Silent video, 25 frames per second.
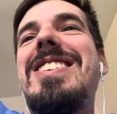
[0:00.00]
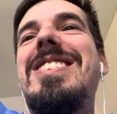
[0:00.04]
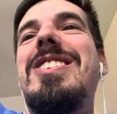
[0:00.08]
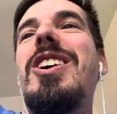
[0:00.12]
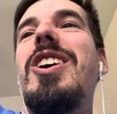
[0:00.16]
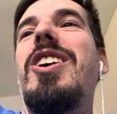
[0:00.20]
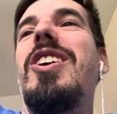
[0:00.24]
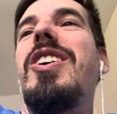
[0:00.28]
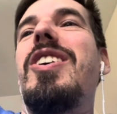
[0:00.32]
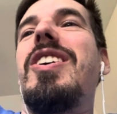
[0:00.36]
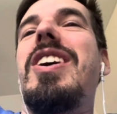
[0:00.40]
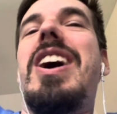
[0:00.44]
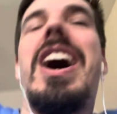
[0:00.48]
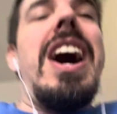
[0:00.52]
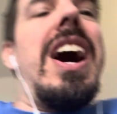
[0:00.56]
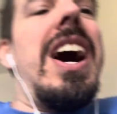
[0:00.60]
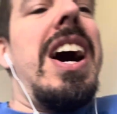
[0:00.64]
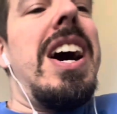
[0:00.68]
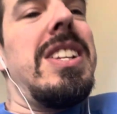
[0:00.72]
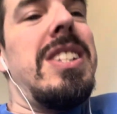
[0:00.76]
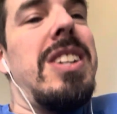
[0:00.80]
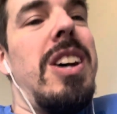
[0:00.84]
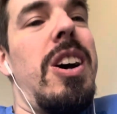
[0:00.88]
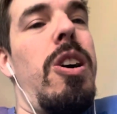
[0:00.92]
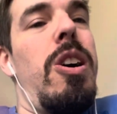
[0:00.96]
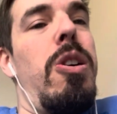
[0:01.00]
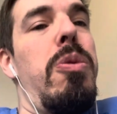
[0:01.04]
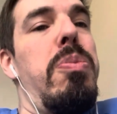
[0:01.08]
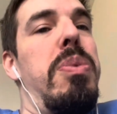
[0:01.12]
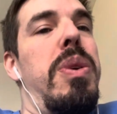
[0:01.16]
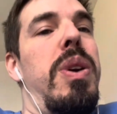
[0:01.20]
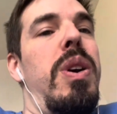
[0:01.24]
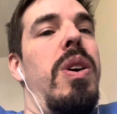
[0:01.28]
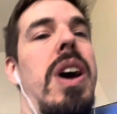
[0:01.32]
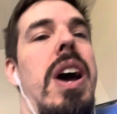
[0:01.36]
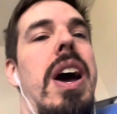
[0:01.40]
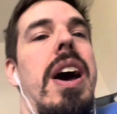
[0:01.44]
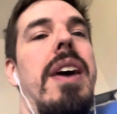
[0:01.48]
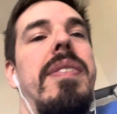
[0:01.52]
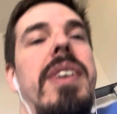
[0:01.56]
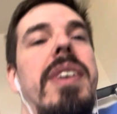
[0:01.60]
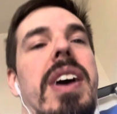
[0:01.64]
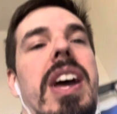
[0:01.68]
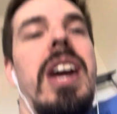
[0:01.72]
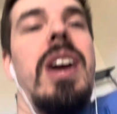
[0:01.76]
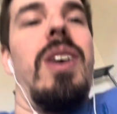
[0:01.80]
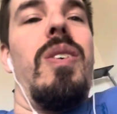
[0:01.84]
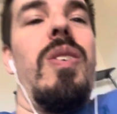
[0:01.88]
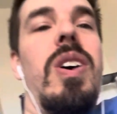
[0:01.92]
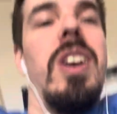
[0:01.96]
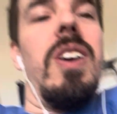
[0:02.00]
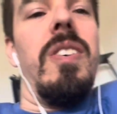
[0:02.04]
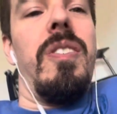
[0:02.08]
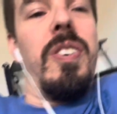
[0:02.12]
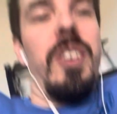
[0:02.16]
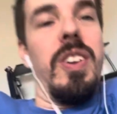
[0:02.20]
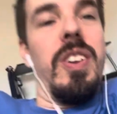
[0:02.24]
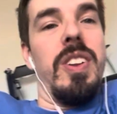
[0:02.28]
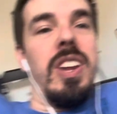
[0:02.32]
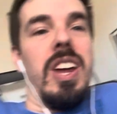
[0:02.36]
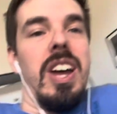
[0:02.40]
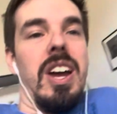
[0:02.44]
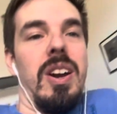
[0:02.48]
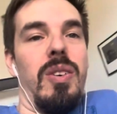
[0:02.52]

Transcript: so, guys, I hope you have a wonderful day.